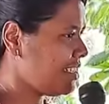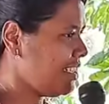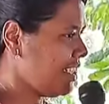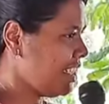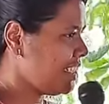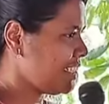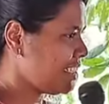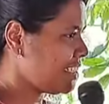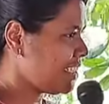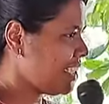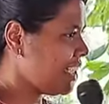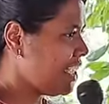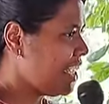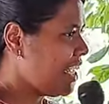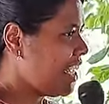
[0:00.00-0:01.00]
Yes.
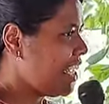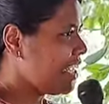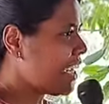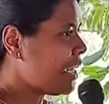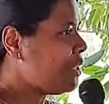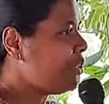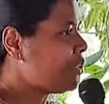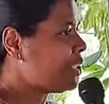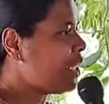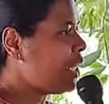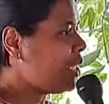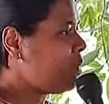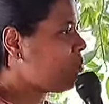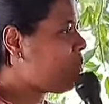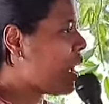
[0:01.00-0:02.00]
Can you see
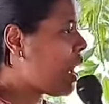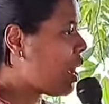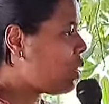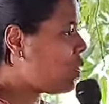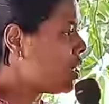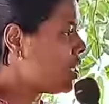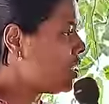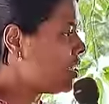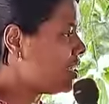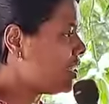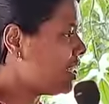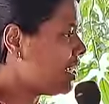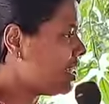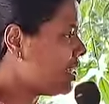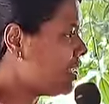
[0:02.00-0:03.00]
the power
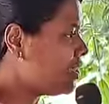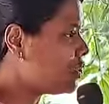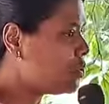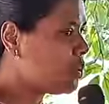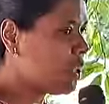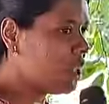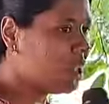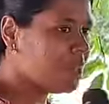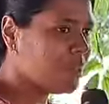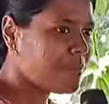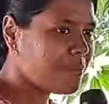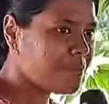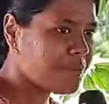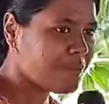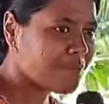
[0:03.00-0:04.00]
in His word?
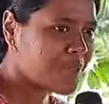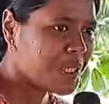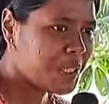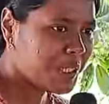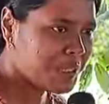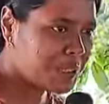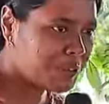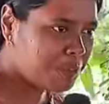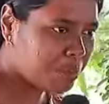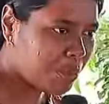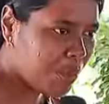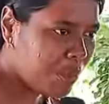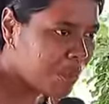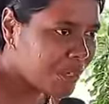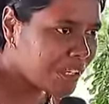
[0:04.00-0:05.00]
He
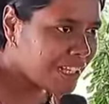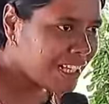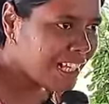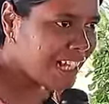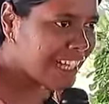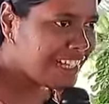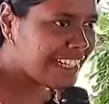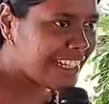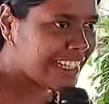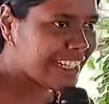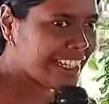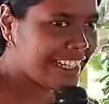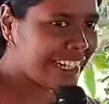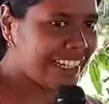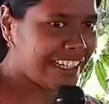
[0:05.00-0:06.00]
spoke and He
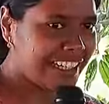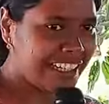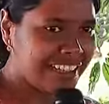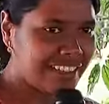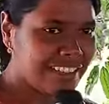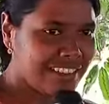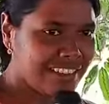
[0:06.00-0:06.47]
created.